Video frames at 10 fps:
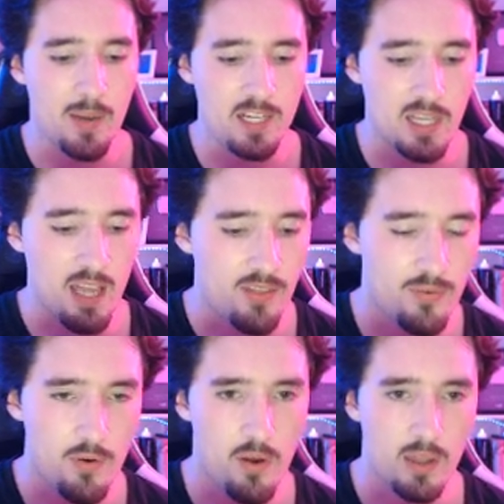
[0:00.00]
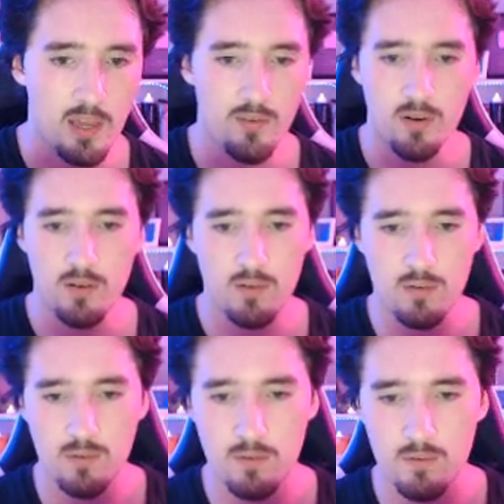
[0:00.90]
get through it, given
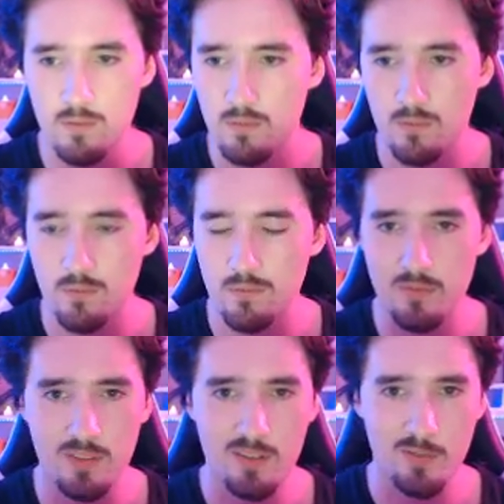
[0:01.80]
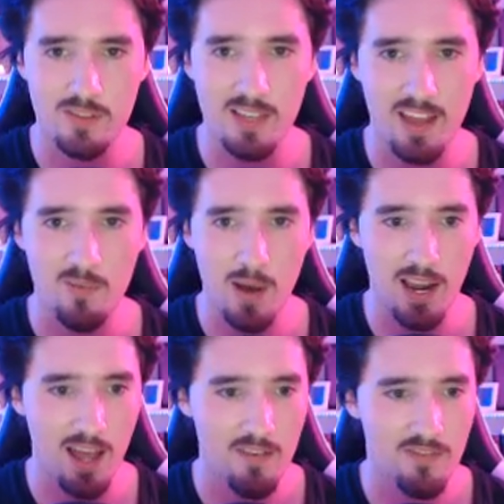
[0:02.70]
the sort of state of my
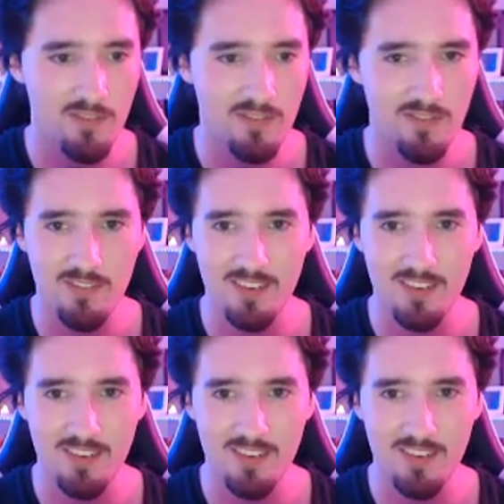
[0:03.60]
life